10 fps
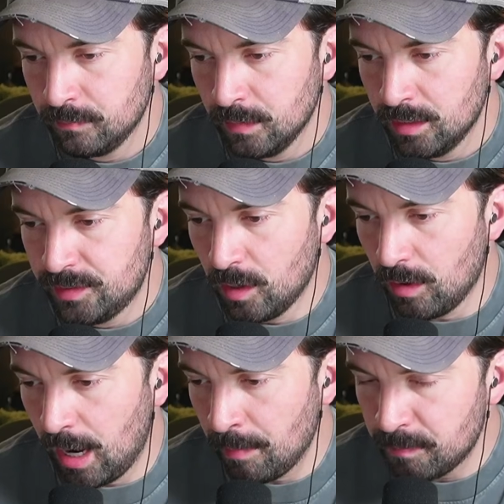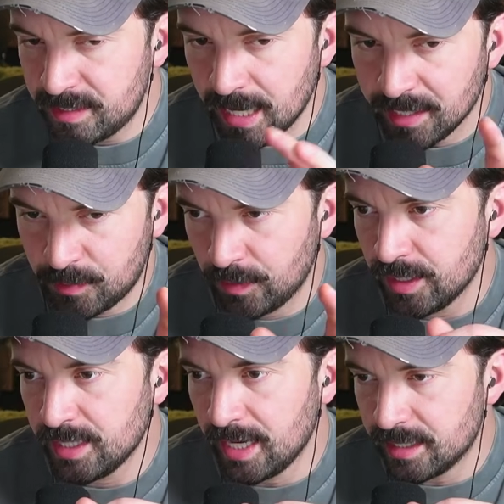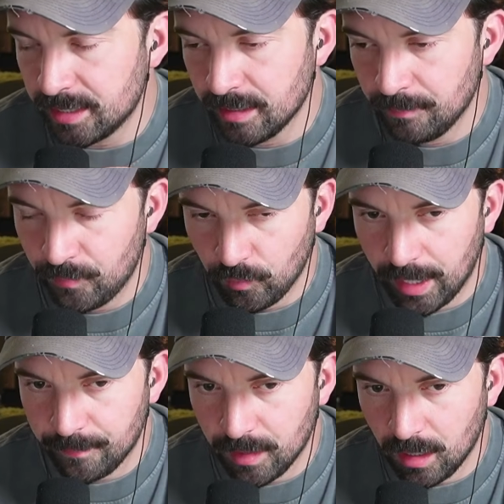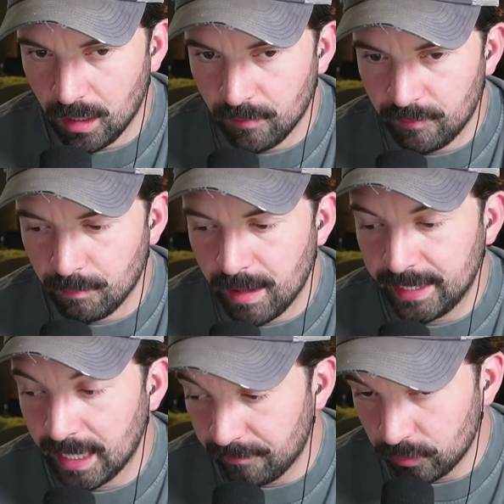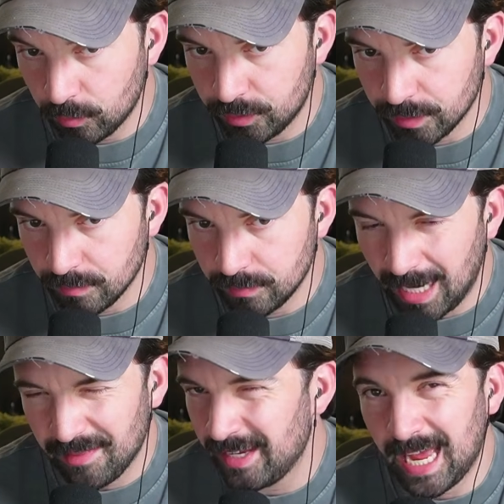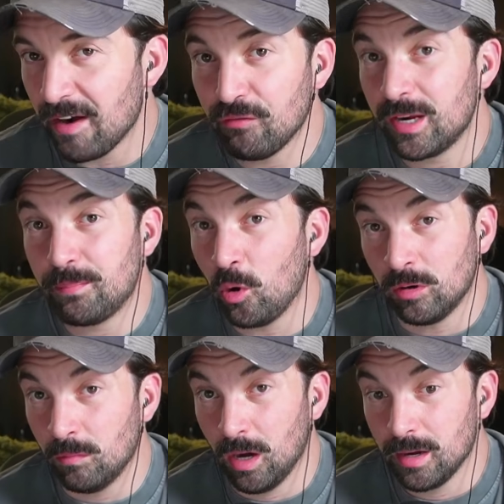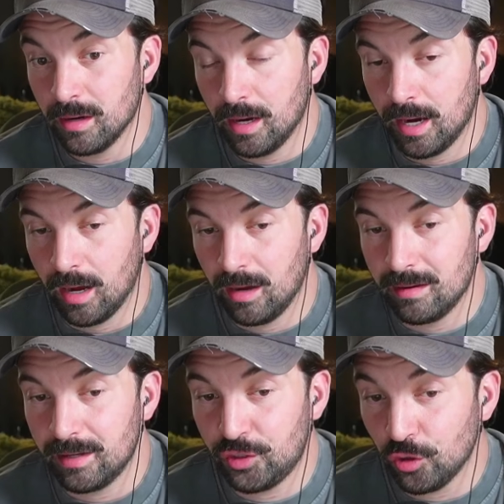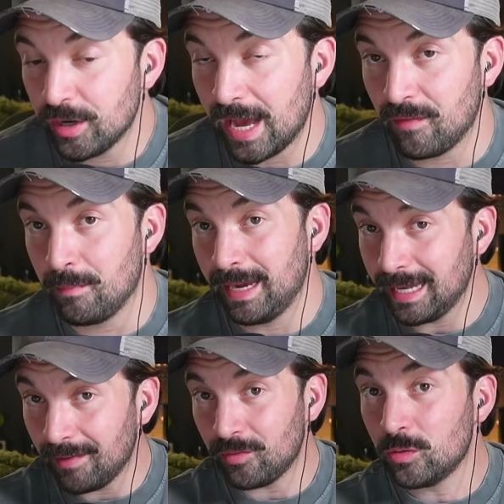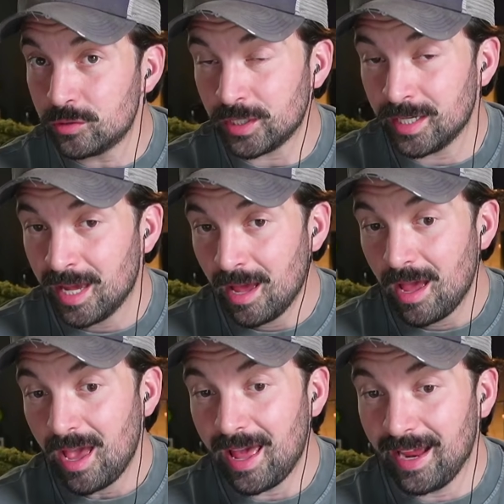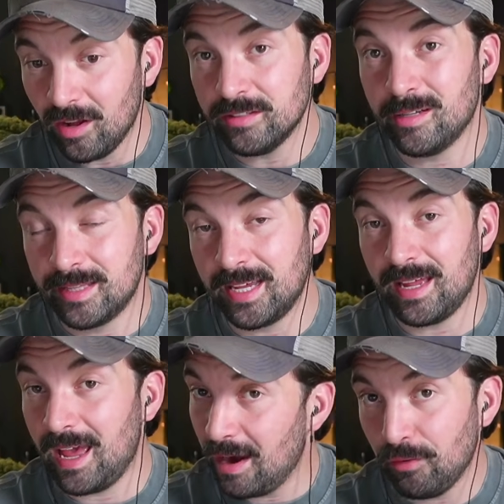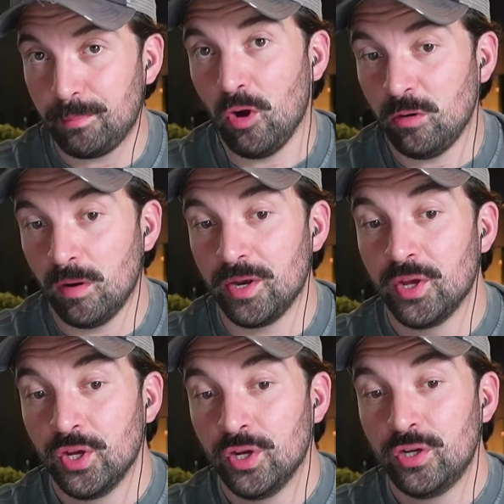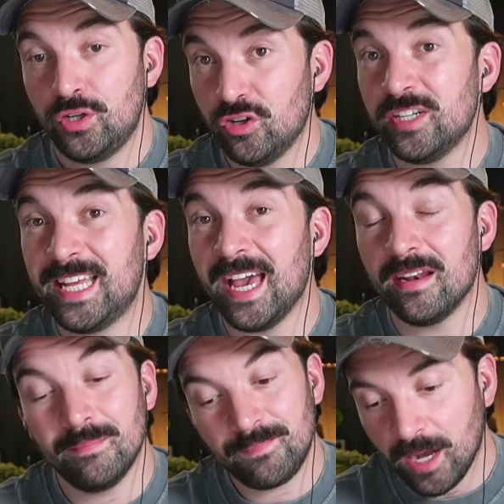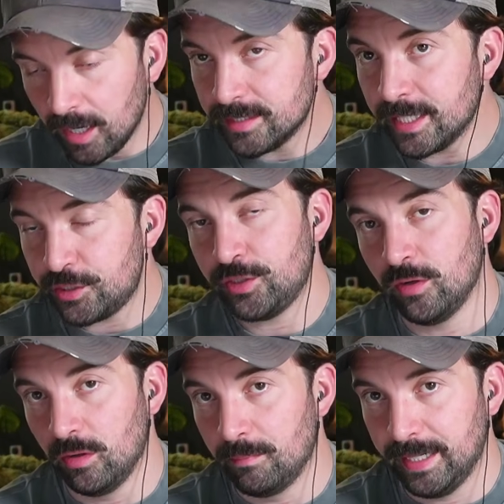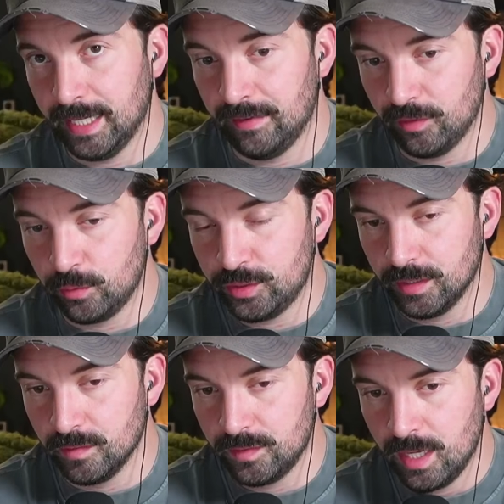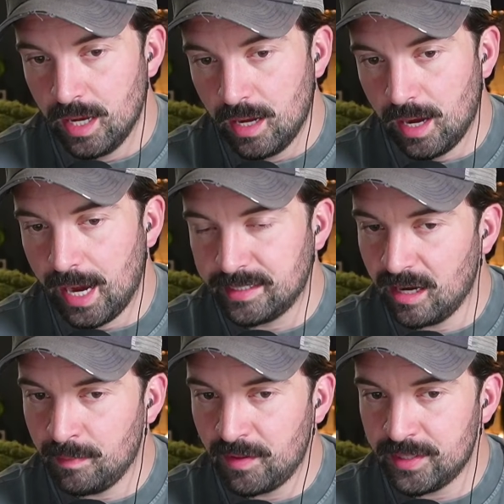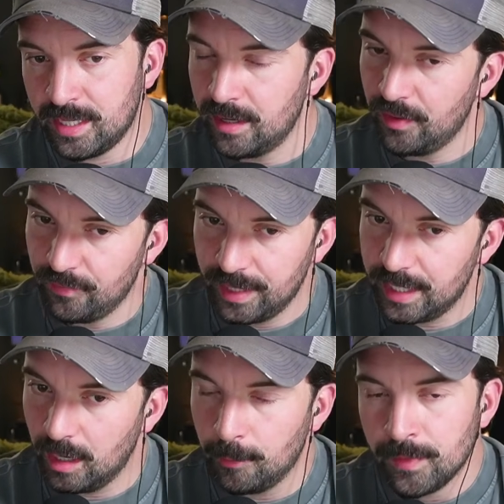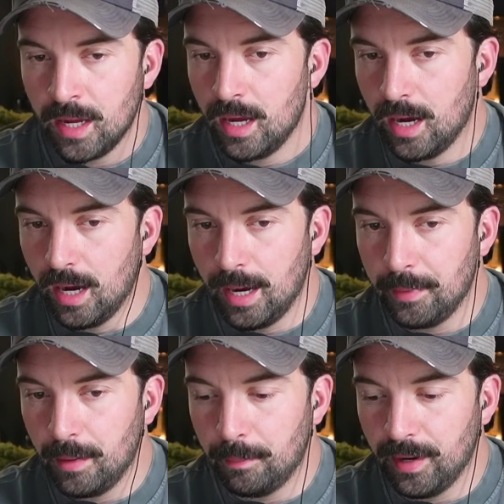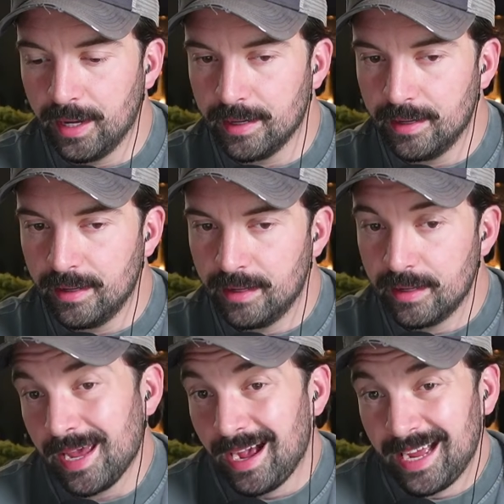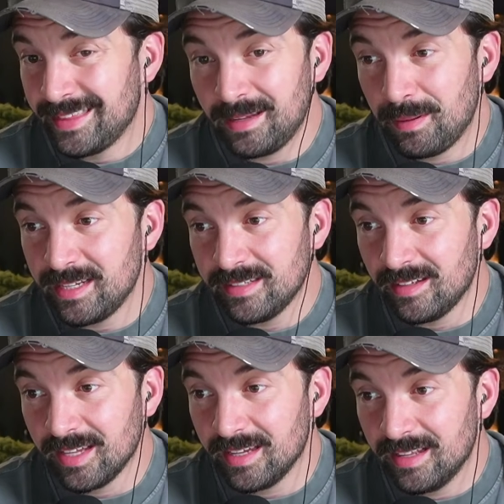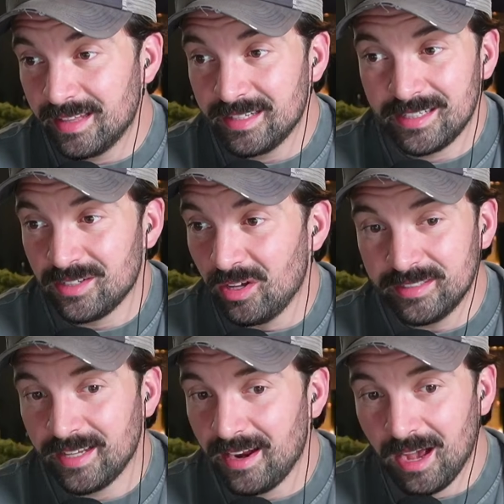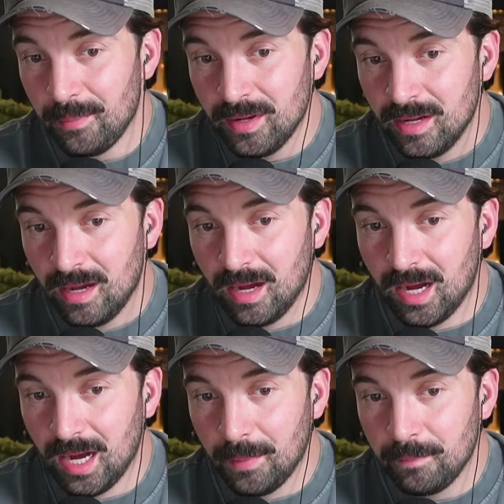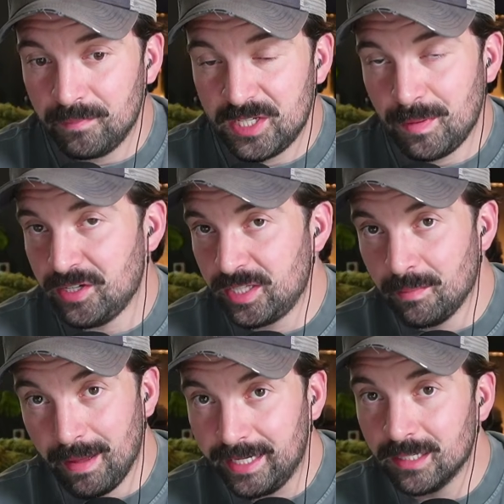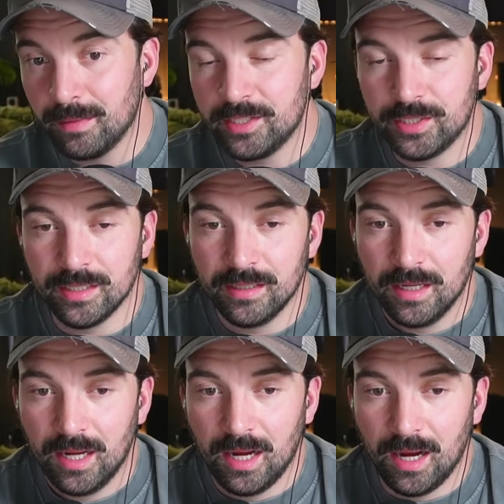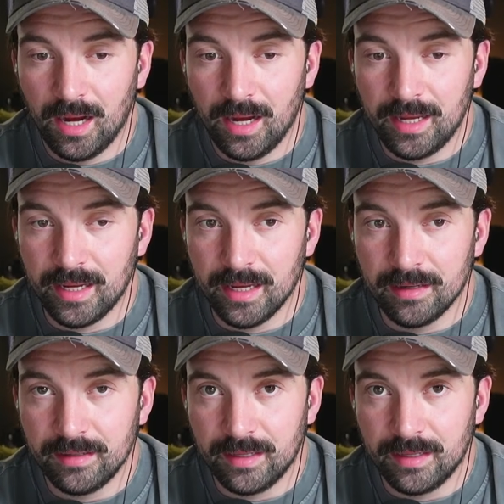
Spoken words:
So I'm obsessed with this idea, right, of mega evolutions. I think every Pokemon could have a mega evolution, and I also think every Pokemon could get additional mega evolutions. I talk about this in another video, but yeah, I think basically this is all set up, especially the Mega Dimension and